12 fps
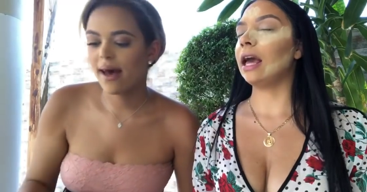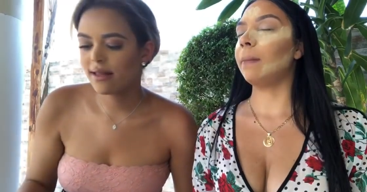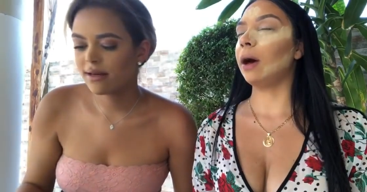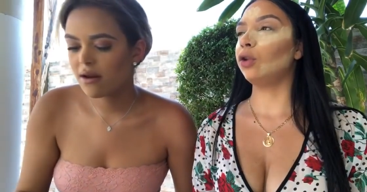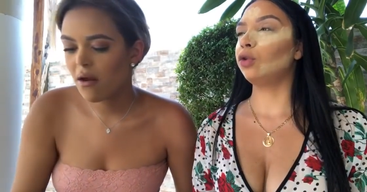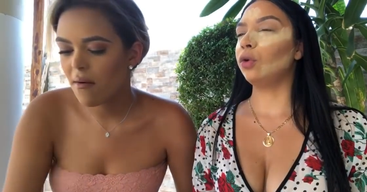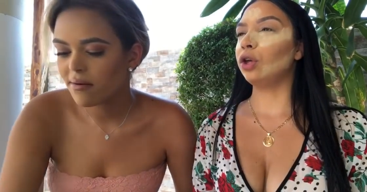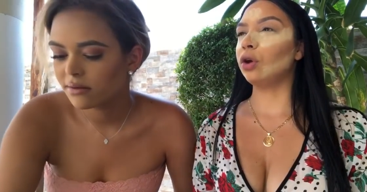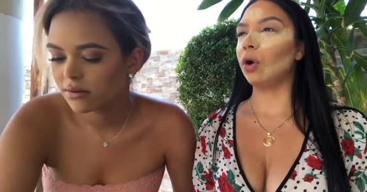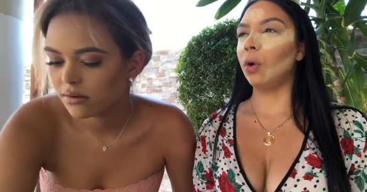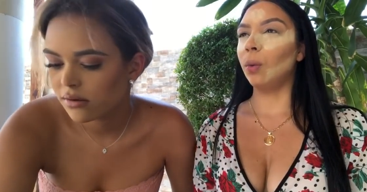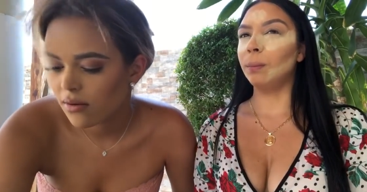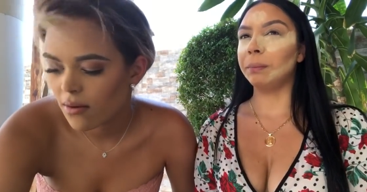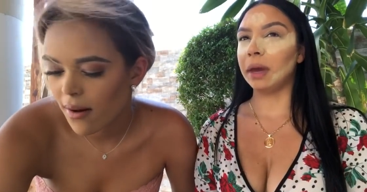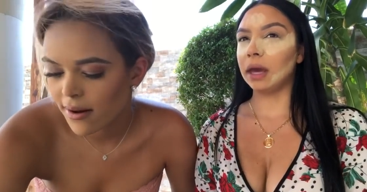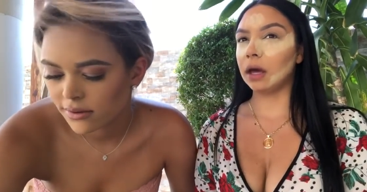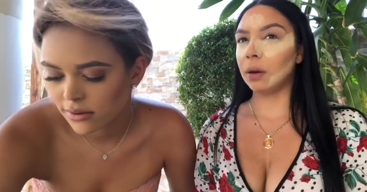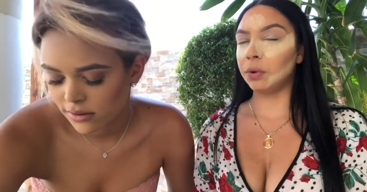Speaker 1: about doing your own
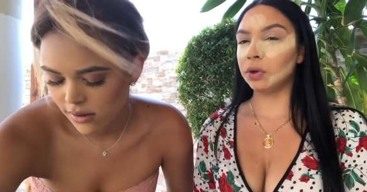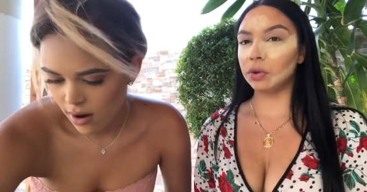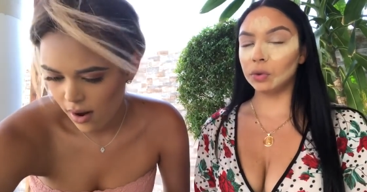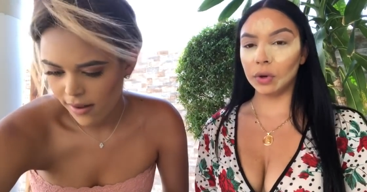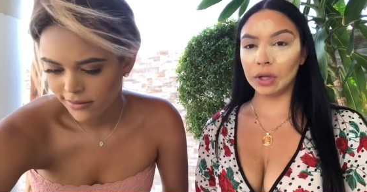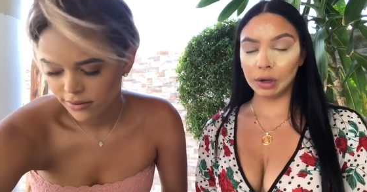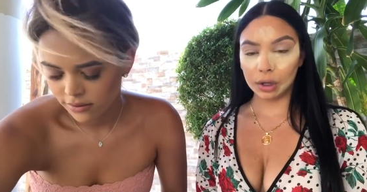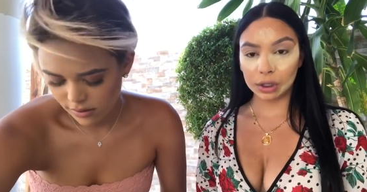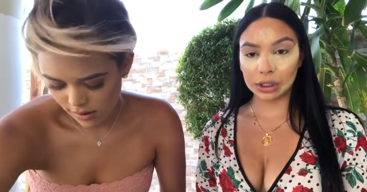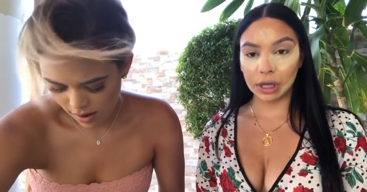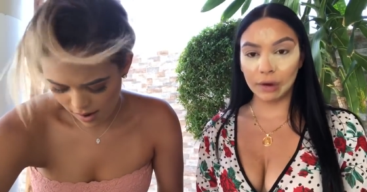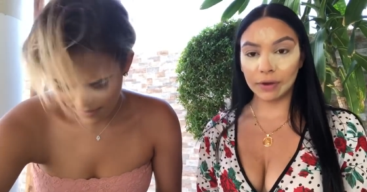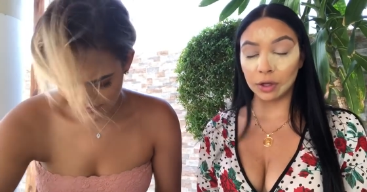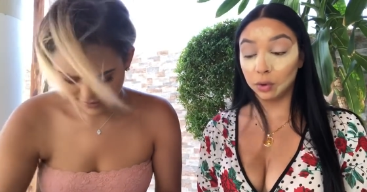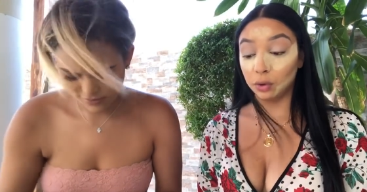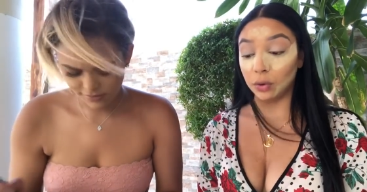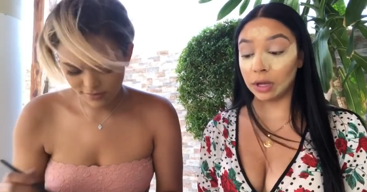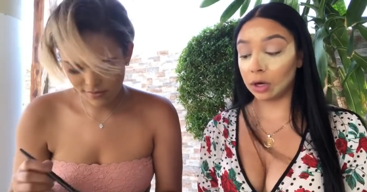makeup, when you're doing it yourself
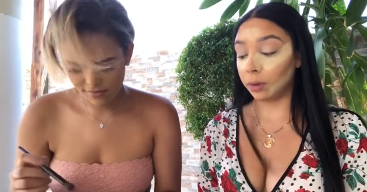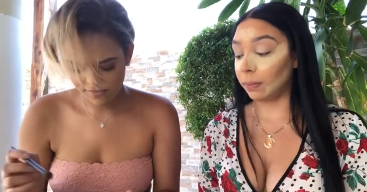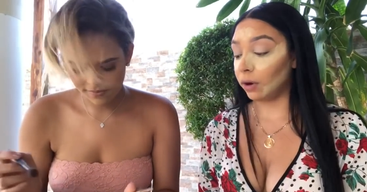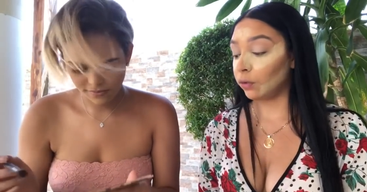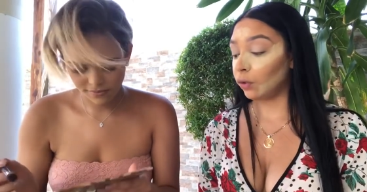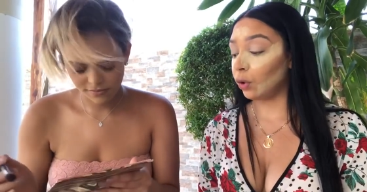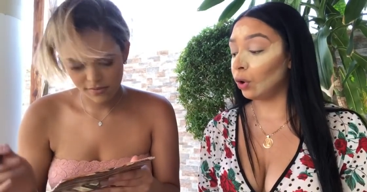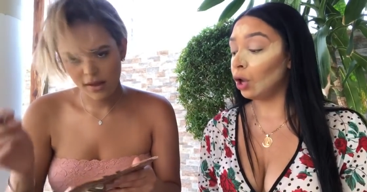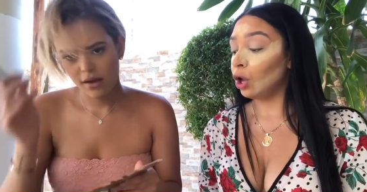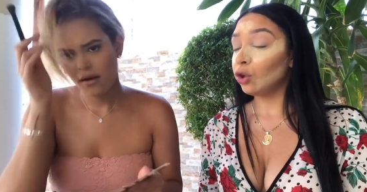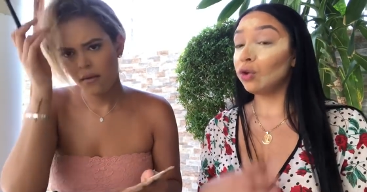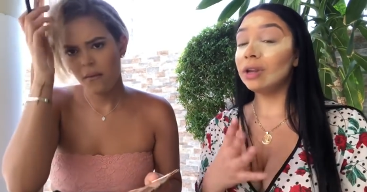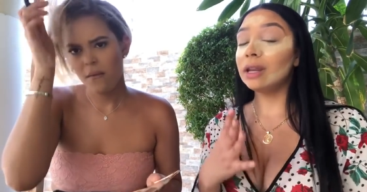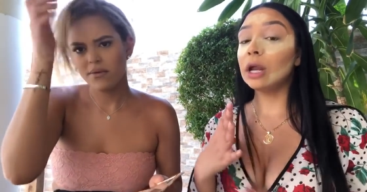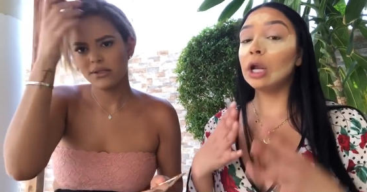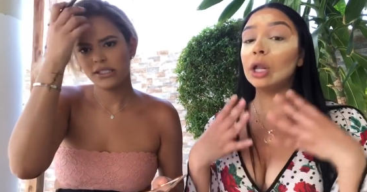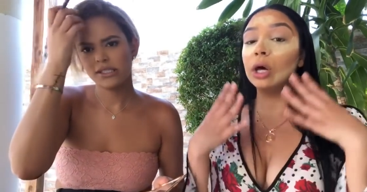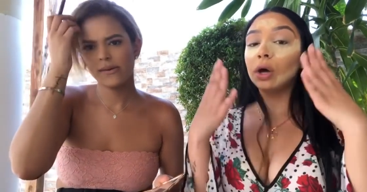and you're doing it in a mirror, you need
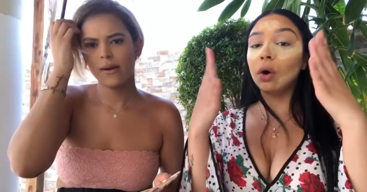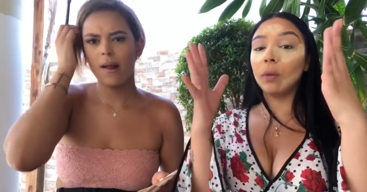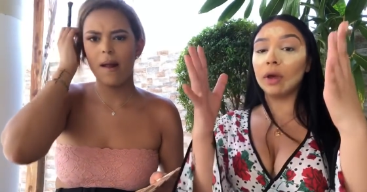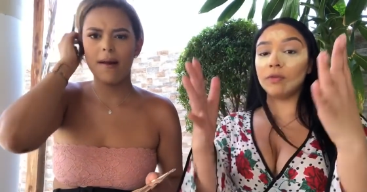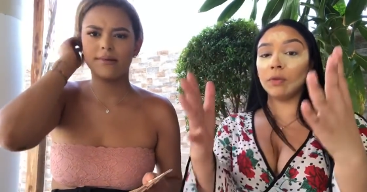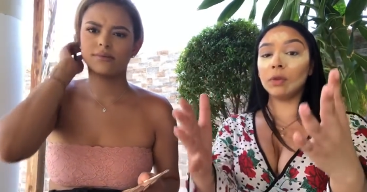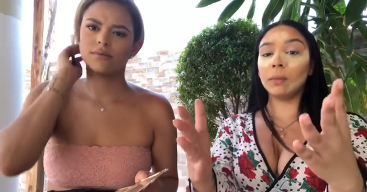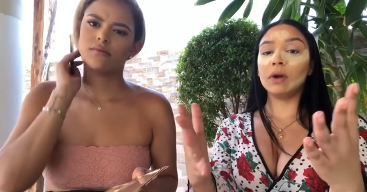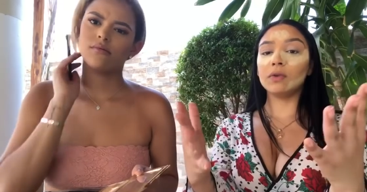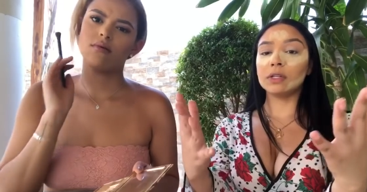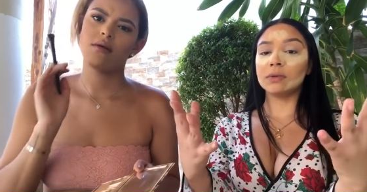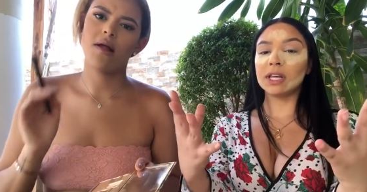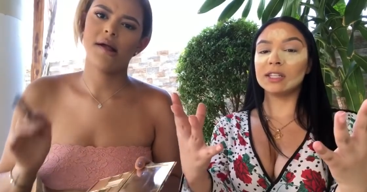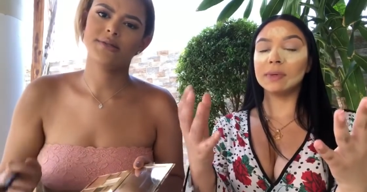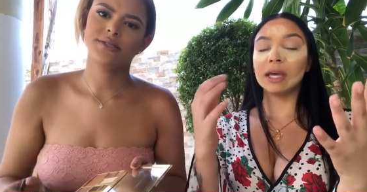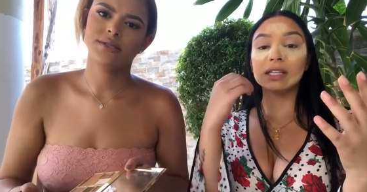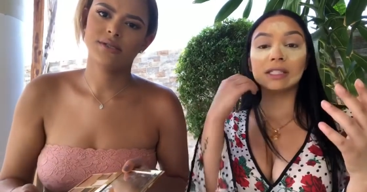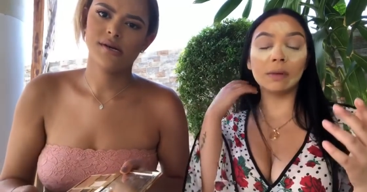to look away from the mirror
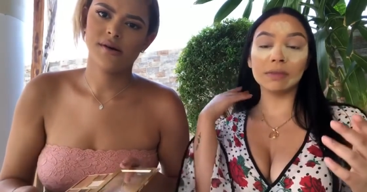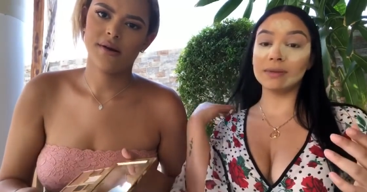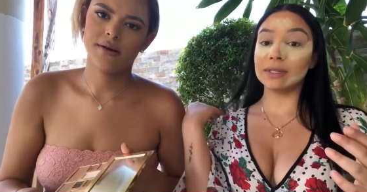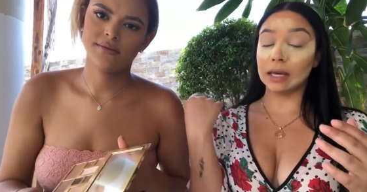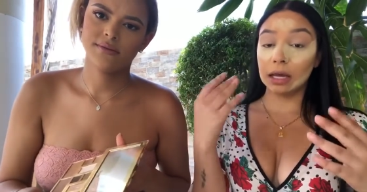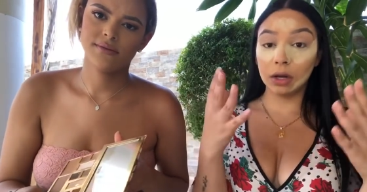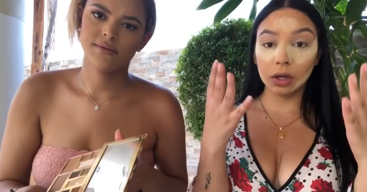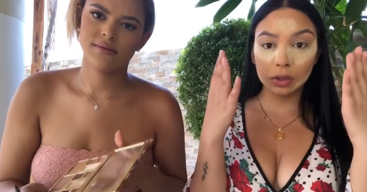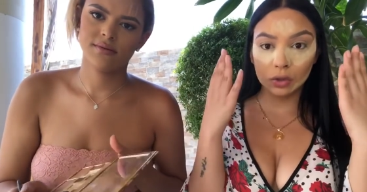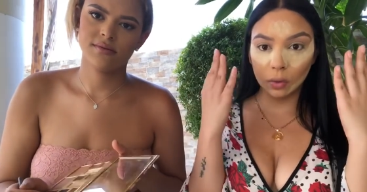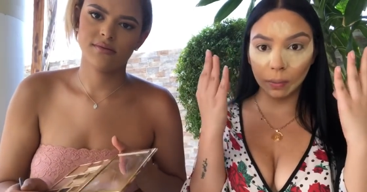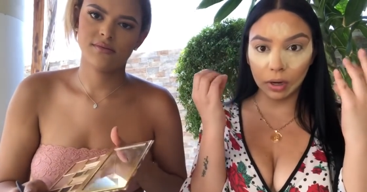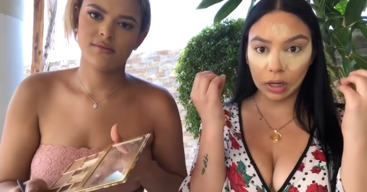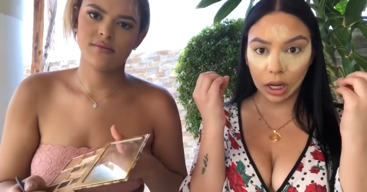sometimes, because sometimes it can look super